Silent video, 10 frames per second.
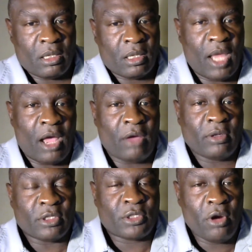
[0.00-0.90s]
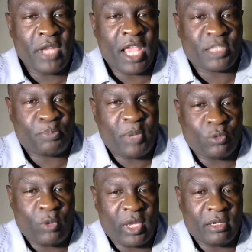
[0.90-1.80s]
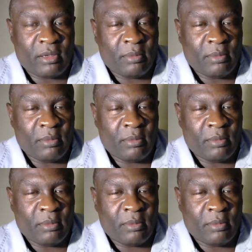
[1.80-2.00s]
Now, during that speech when